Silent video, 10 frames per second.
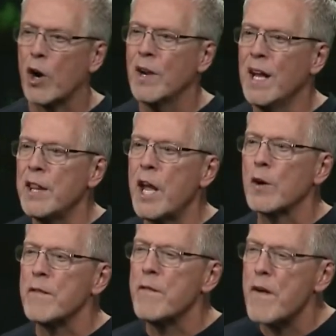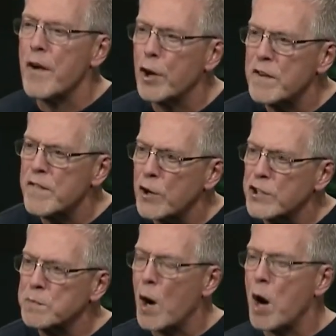They are, they are a very,
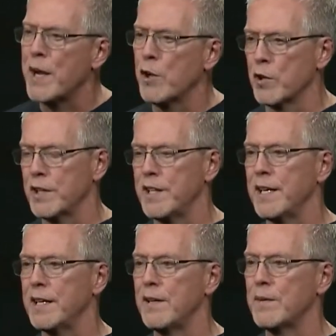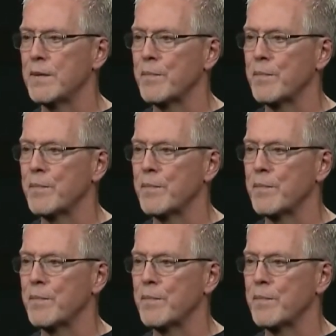very small minority.